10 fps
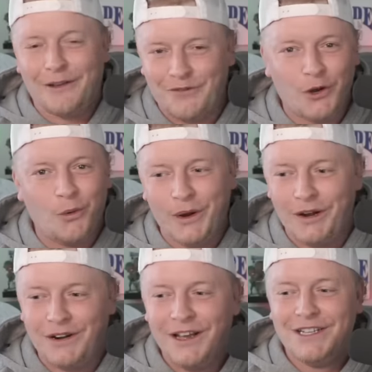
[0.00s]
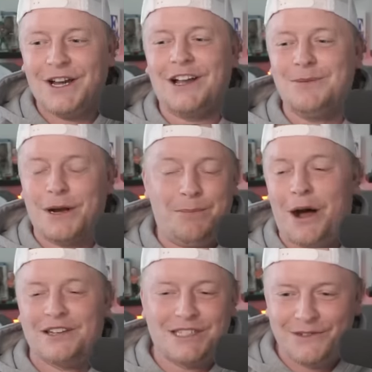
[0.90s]
I feel weird talking about a
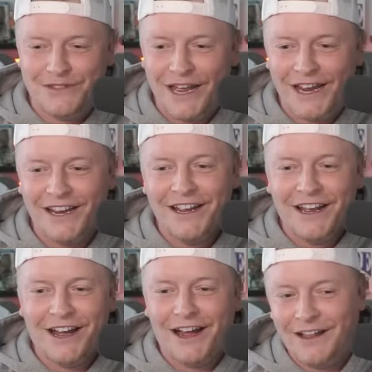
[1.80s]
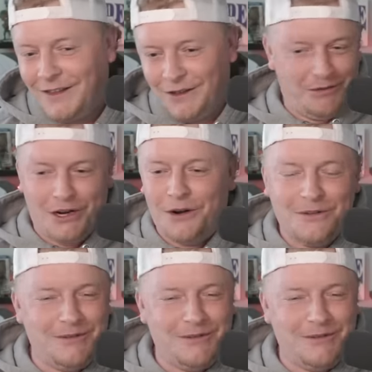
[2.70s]
positive day. Uh, you know,